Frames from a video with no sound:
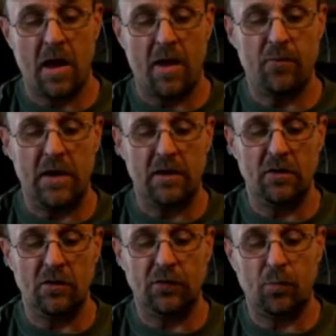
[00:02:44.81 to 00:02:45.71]
I've made a
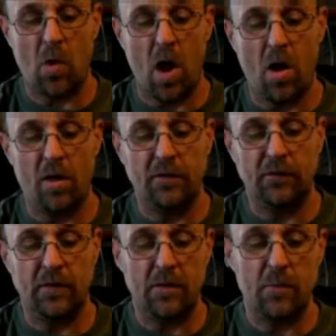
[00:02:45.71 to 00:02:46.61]
little spot on
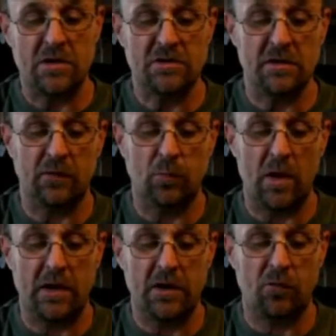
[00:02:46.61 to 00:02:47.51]
this tape measure. There's
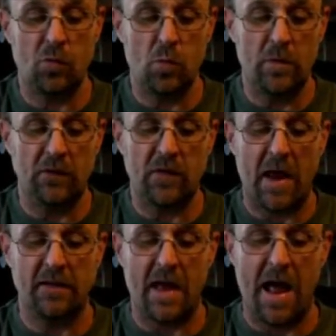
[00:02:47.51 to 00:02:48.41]
plenty of room
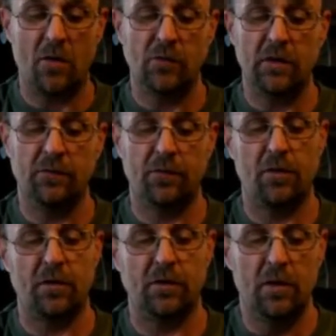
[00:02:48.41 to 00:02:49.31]
inside the housing for
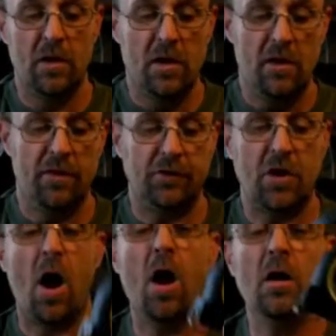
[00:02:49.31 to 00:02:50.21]
the
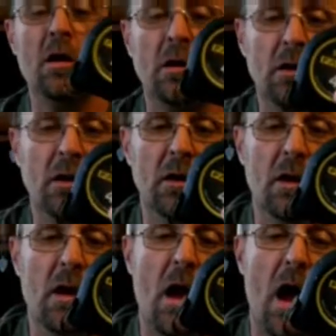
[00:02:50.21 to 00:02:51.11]
tongue.
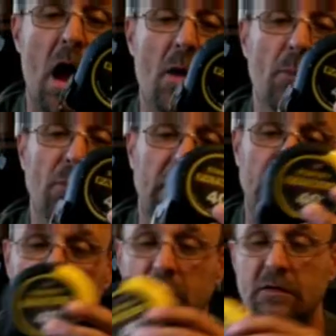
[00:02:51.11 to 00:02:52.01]

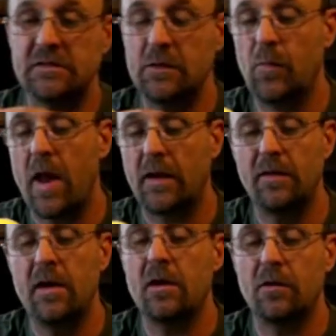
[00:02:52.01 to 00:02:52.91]
It can sit back
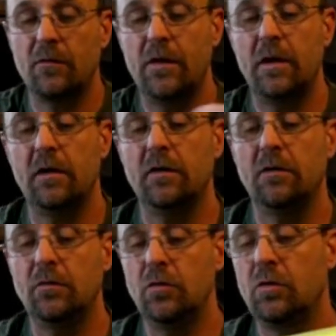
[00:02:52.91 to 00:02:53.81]
there, and
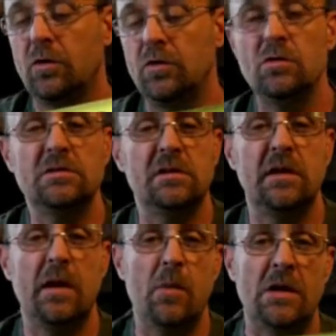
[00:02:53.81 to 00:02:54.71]
you can use the
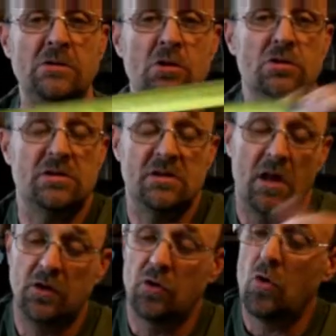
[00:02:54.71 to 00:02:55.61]
tape measure just
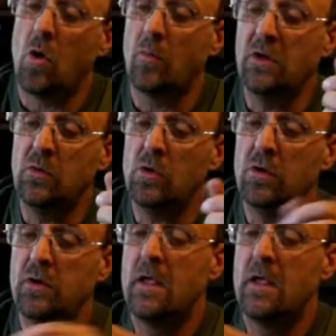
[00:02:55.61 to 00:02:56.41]
like you normally would.